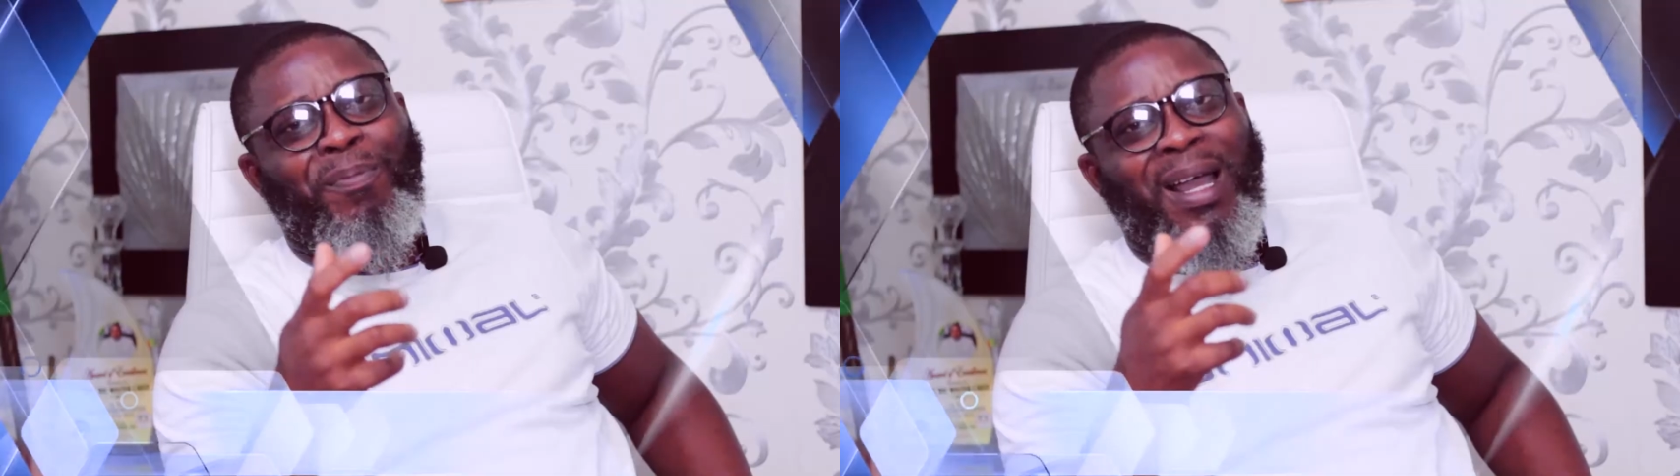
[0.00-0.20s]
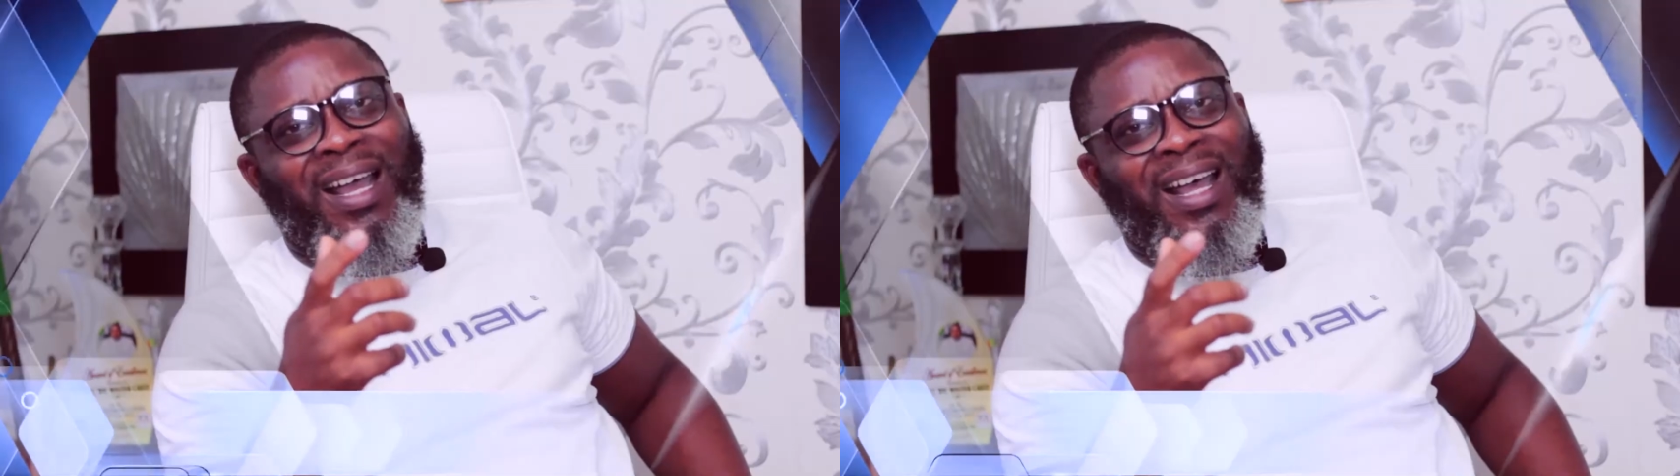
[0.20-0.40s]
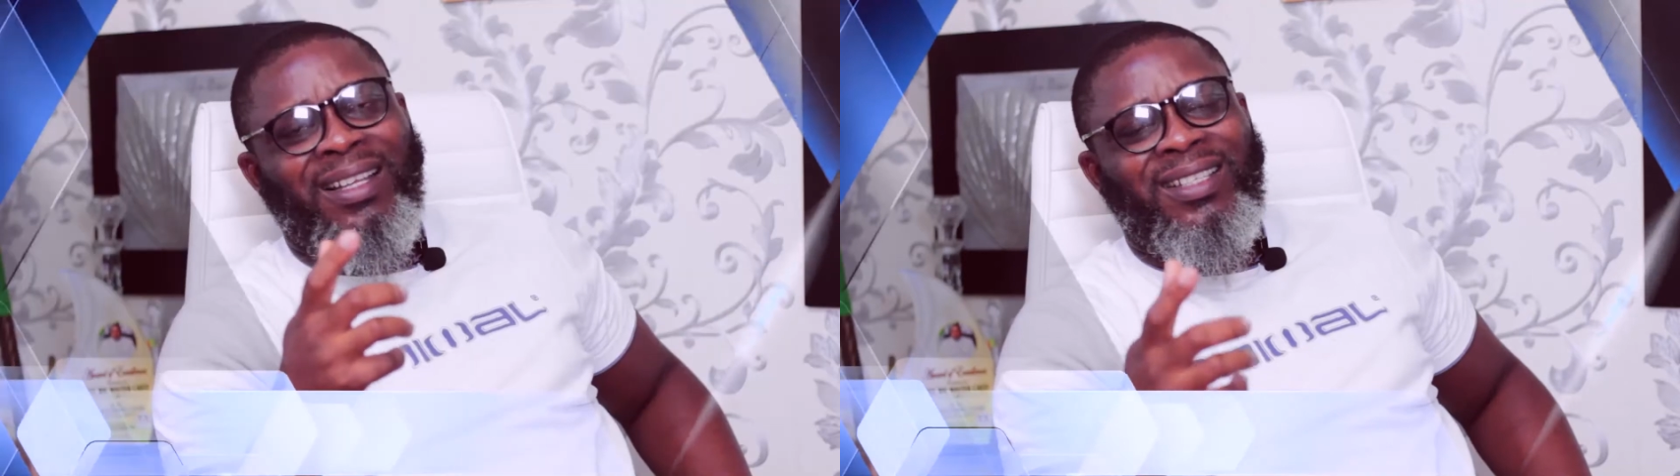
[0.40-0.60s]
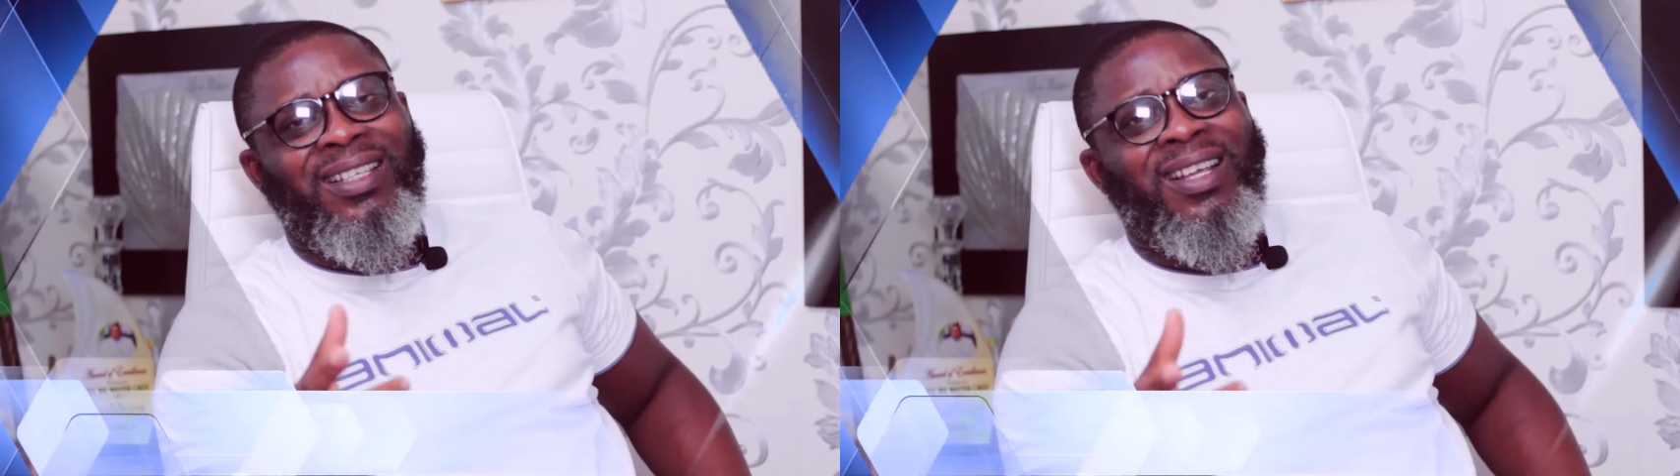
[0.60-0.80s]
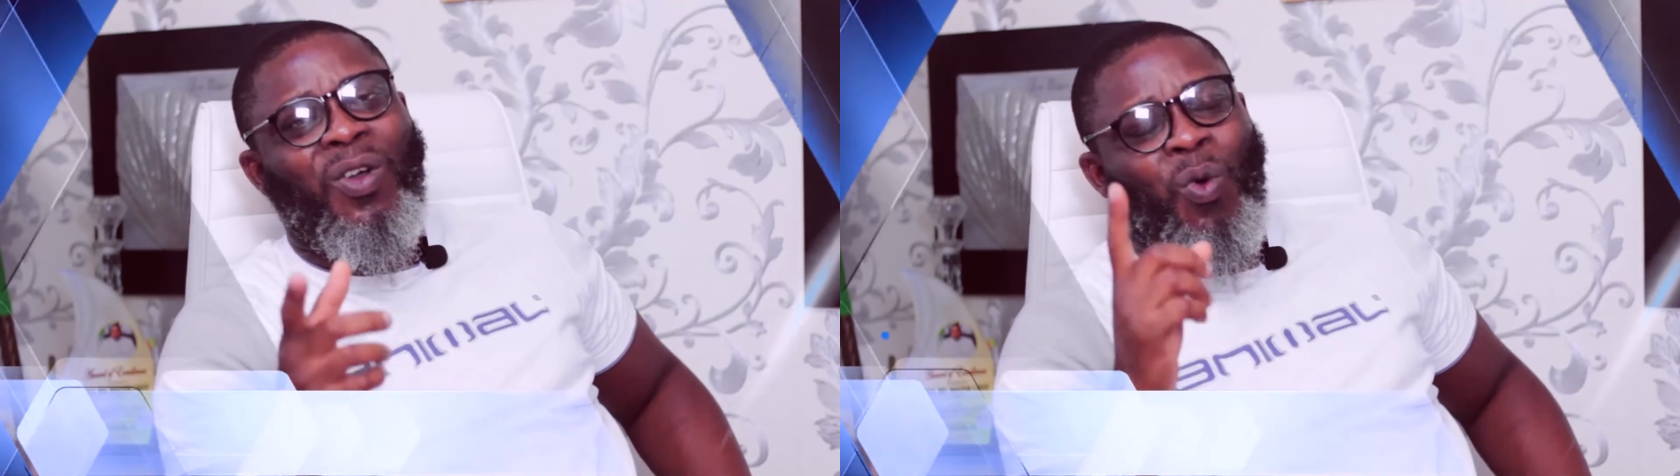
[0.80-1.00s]
my heart,
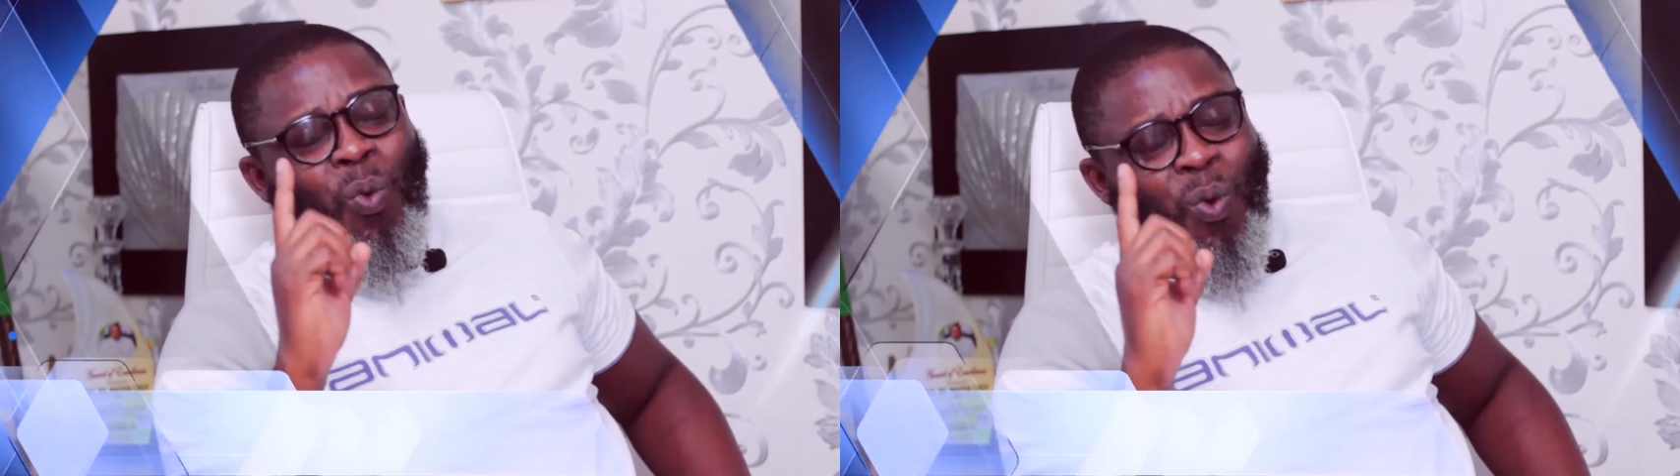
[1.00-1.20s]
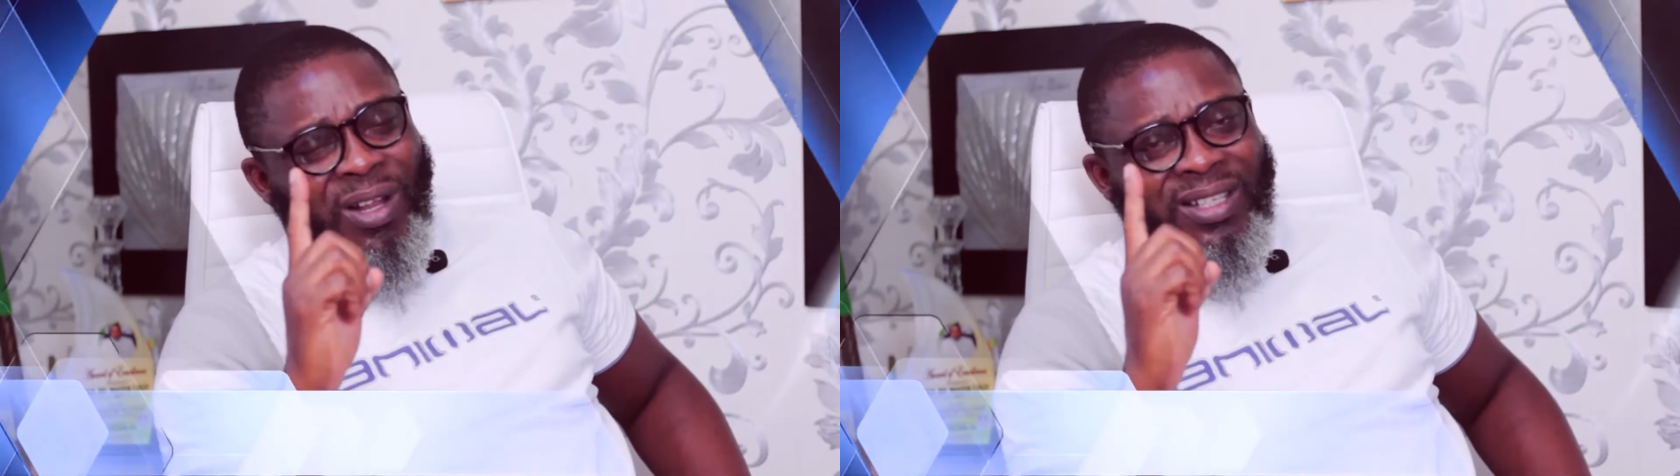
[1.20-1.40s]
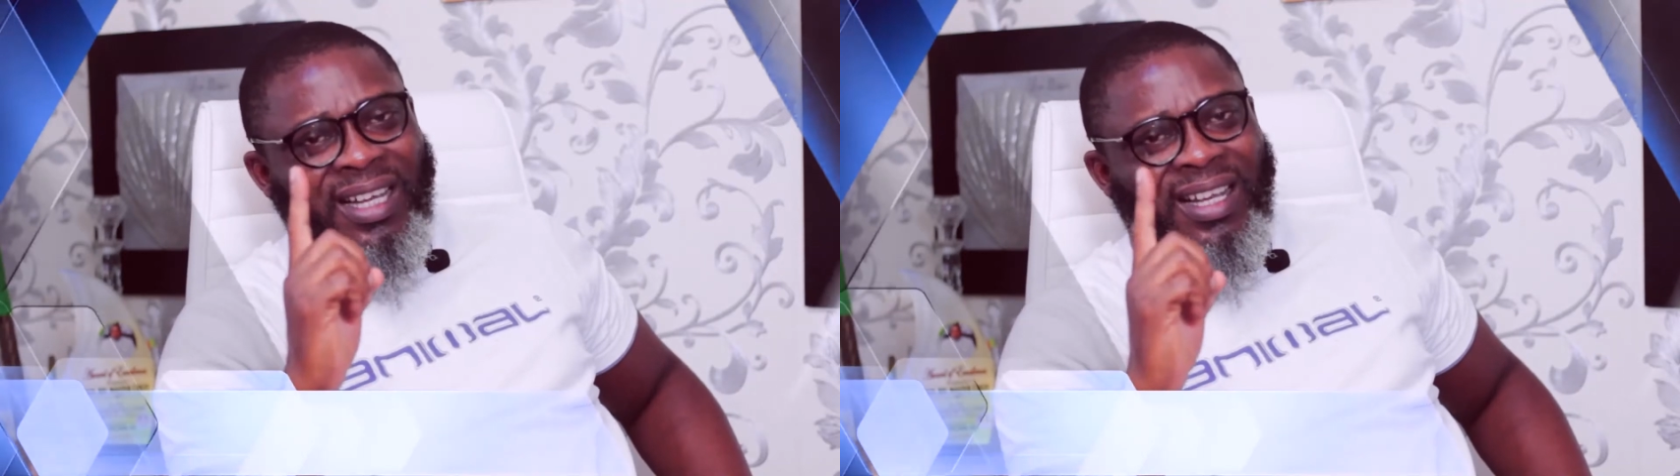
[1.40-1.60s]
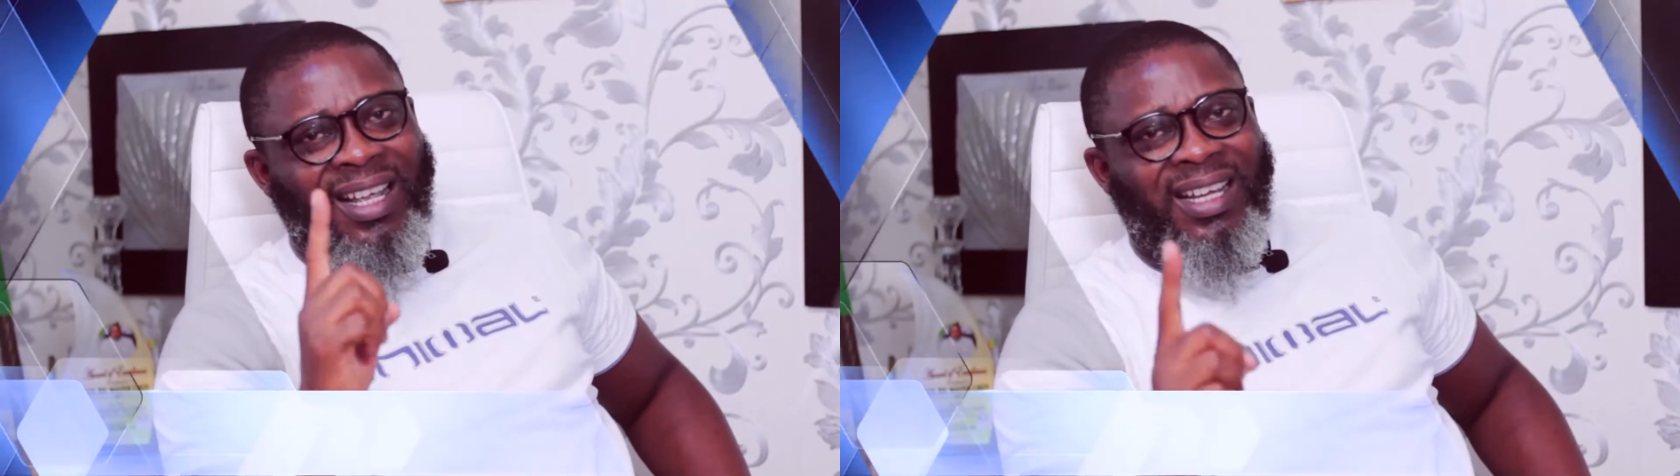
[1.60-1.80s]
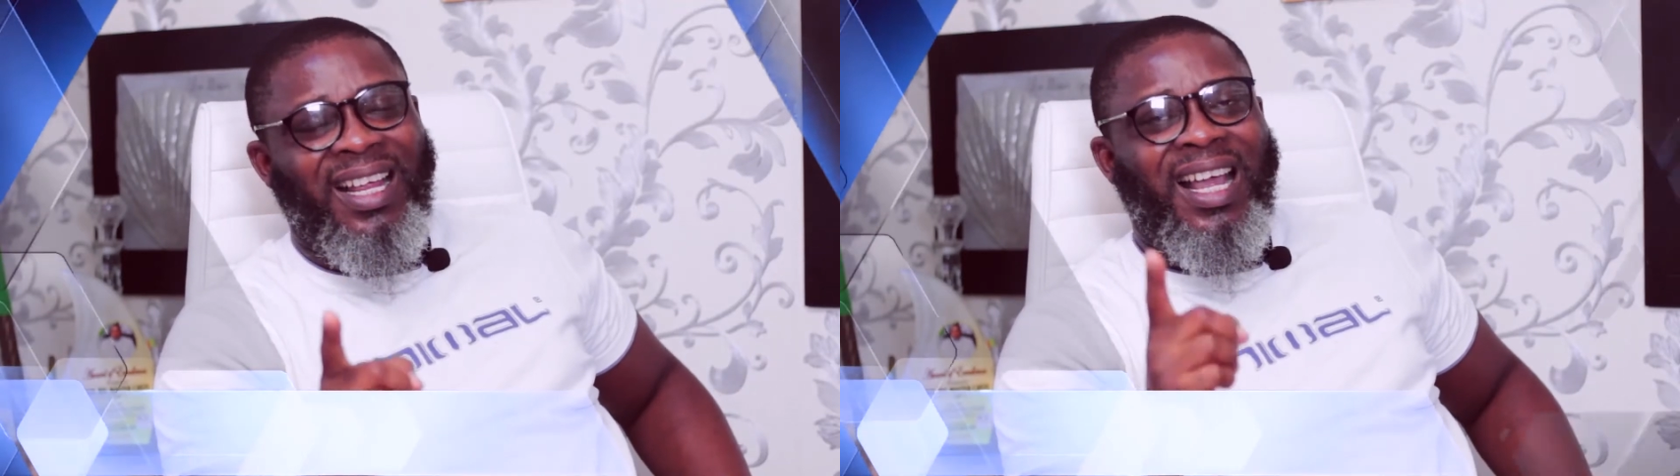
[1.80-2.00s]
once
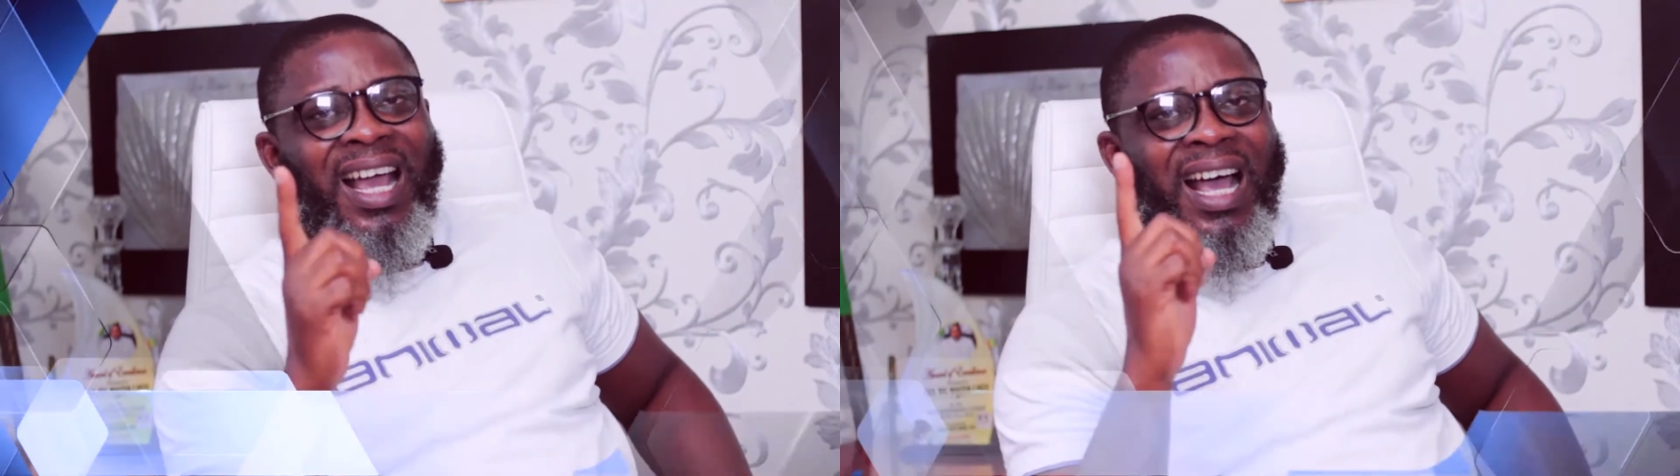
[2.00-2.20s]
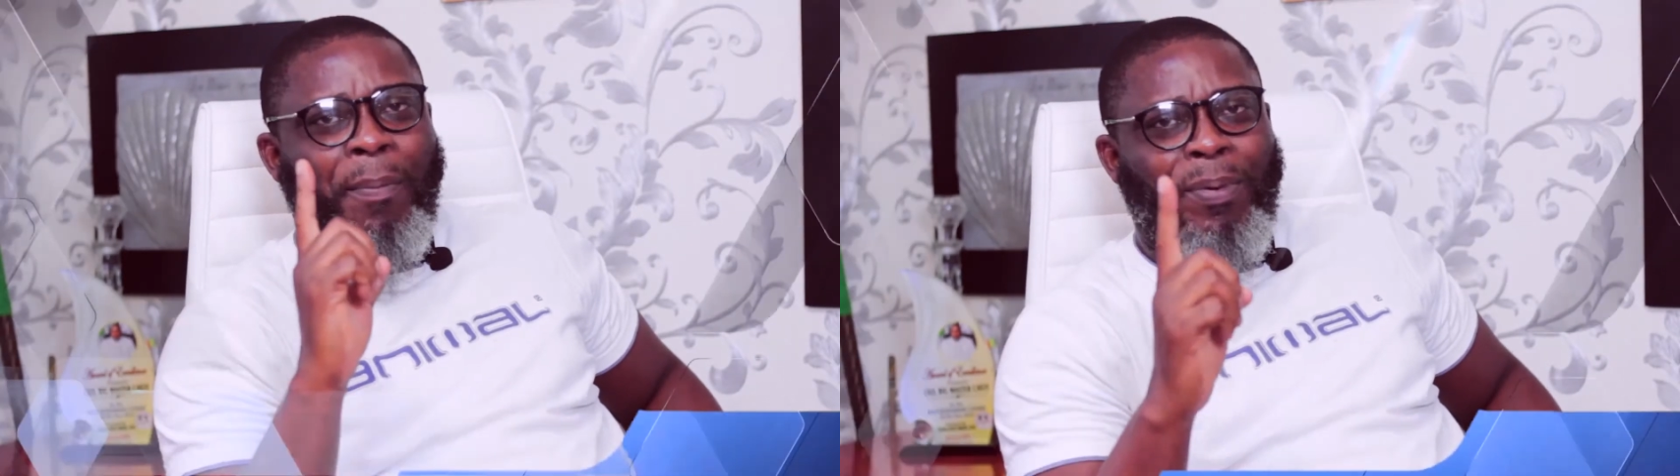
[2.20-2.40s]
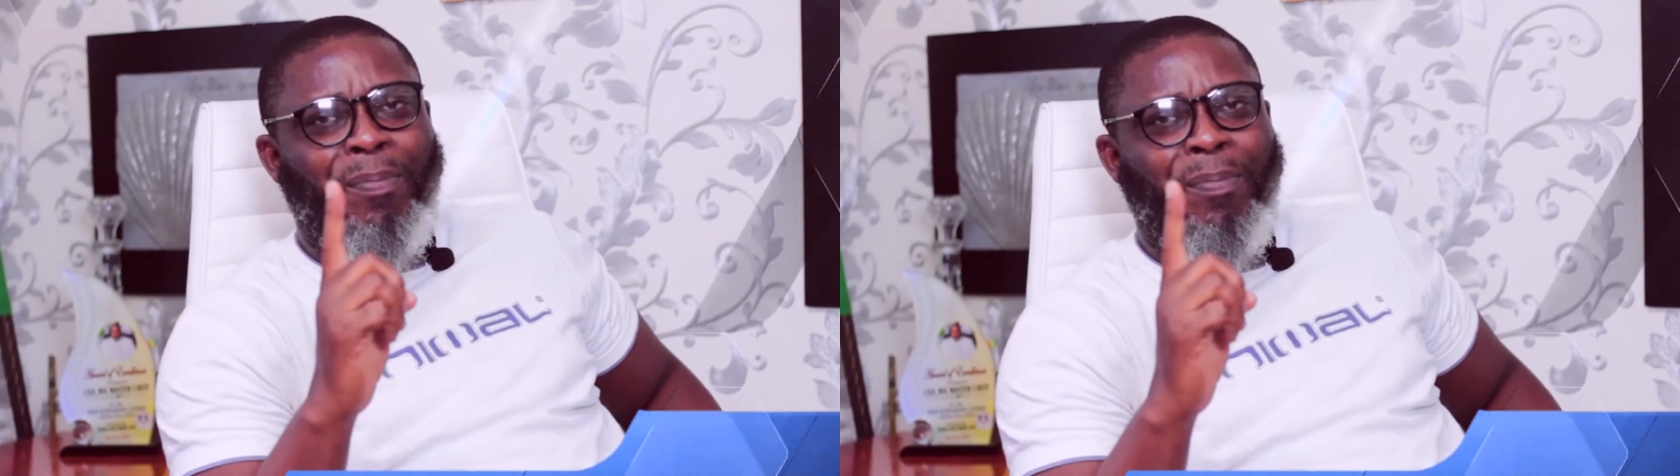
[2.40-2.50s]
again, happy